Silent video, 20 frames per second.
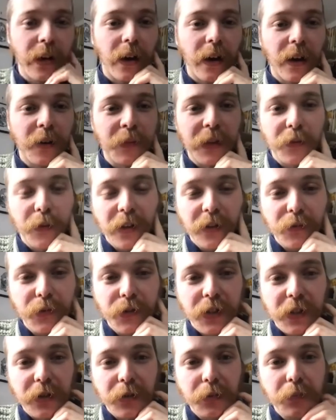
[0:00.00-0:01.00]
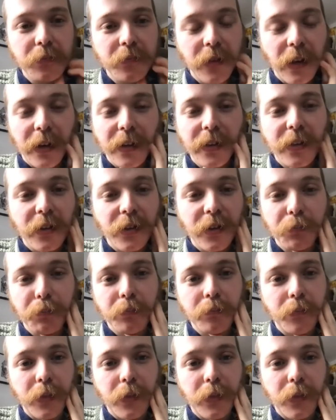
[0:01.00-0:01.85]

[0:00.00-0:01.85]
I mean, we obviously, like, there are